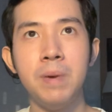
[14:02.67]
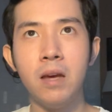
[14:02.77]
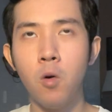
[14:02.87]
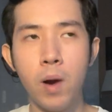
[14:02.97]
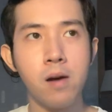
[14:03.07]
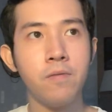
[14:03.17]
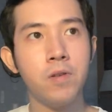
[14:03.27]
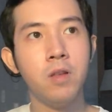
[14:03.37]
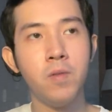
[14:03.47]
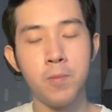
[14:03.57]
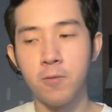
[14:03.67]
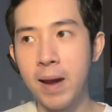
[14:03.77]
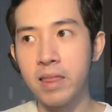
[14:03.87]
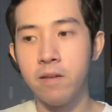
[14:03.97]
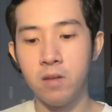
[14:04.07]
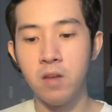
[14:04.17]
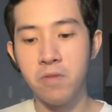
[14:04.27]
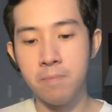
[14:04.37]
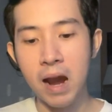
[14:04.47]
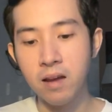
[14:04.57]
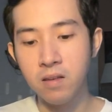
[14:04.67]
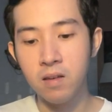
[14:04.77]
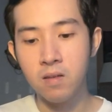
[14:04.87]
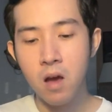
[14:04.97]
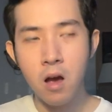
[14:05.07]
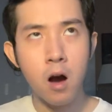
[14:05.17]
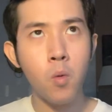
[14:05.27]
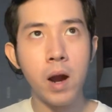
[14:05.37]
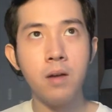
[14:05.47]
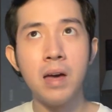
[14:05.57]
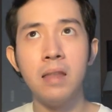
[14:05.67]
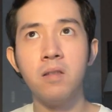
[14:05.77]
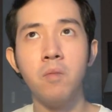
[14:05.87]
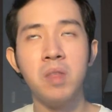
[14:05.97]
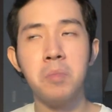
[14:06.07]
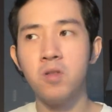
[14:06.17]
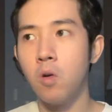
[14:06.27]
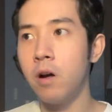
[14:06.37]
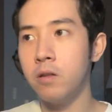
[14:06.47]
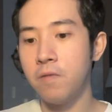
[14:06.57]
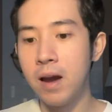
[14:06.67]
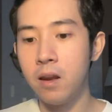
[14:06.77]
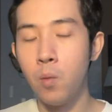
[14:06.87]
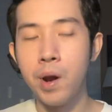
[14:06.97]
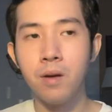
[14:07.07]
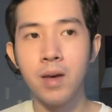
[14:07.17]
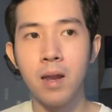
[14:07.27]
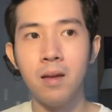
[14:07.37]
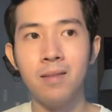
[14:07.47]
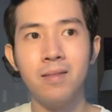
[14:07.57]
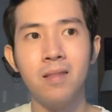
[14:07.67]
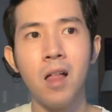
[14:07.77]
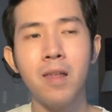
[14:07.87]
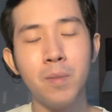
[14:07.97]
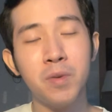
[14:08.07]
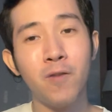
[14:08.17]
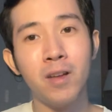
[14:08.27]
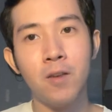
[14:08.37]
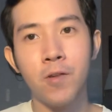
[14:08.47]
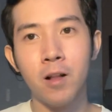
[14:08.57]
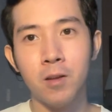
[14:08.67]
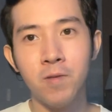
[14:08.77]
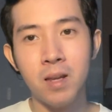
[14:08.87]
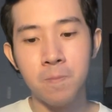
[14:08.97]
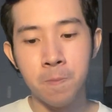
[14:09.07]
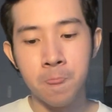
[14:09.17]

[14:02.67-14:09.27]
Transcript: being aware of the different perspectives and different biases, aware that some of them are so hard to find, aware that a lot of them is very difficult to read,